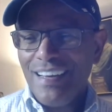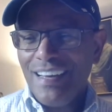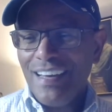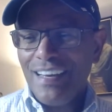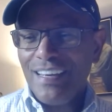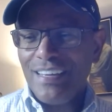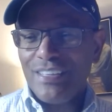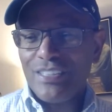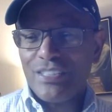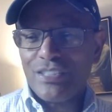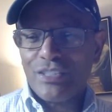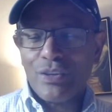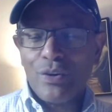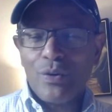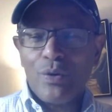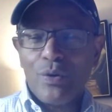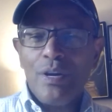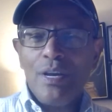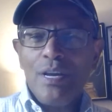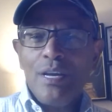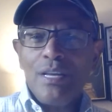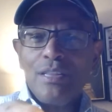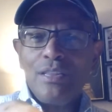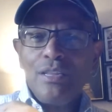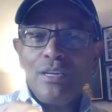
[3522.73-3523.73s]
And so
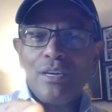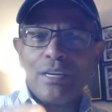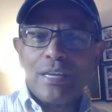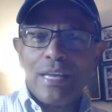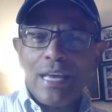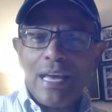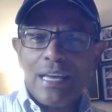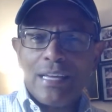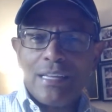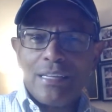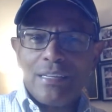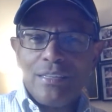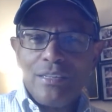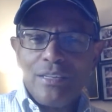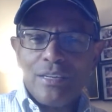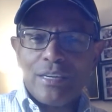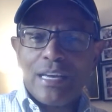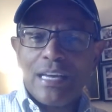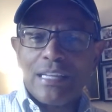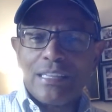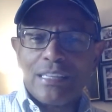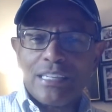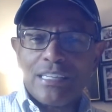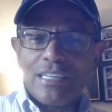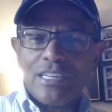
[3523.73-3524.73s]
look at
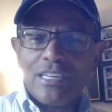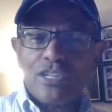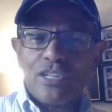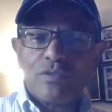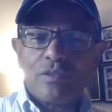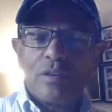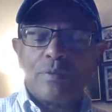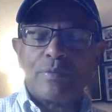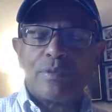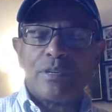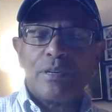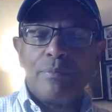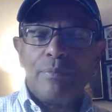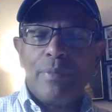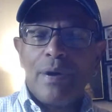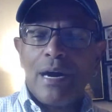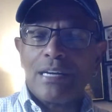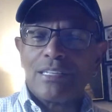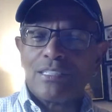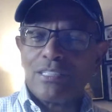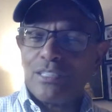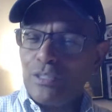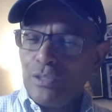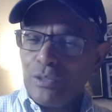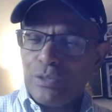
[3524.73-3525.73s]
the description
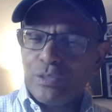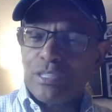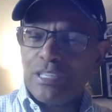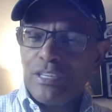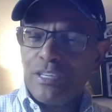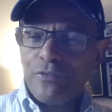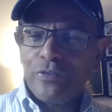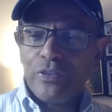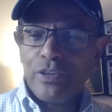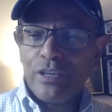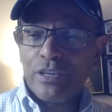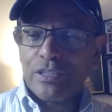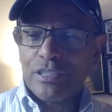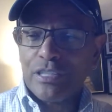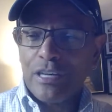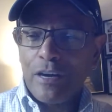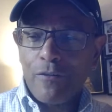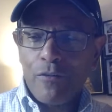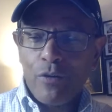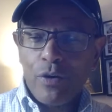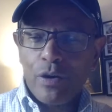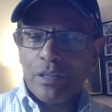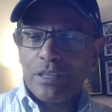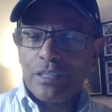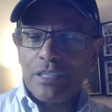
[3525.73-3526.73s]
box and you'll see for
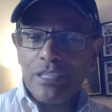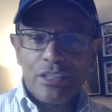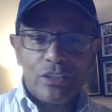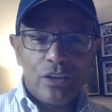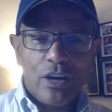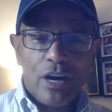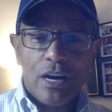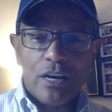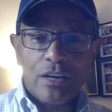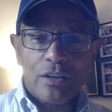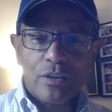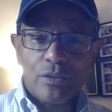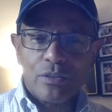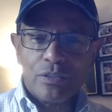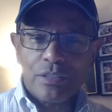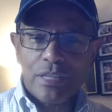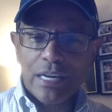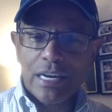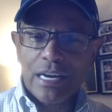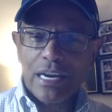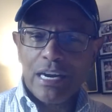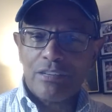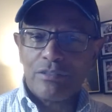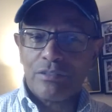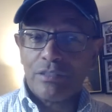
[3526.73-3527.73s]
yourself all of these articles
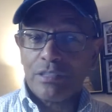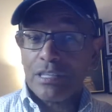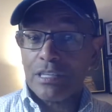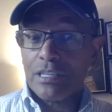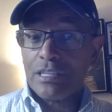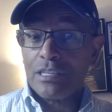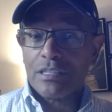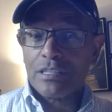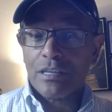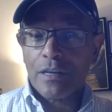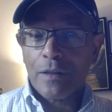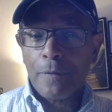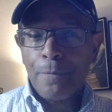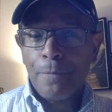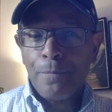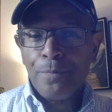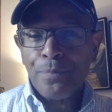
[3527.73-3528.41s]
that contradict each other.